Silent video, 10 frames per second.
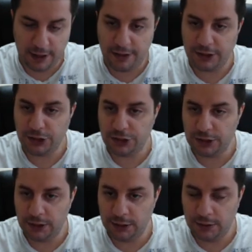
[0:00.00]
than just
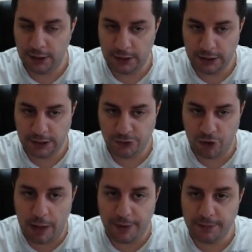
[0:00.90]

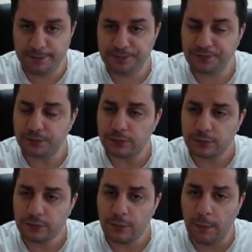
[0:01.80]
drop them.
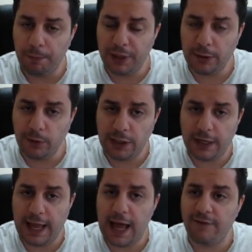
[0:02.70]
But we're
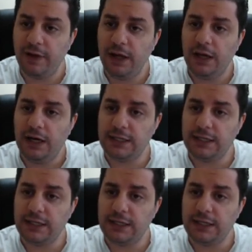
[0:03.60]
gonna have a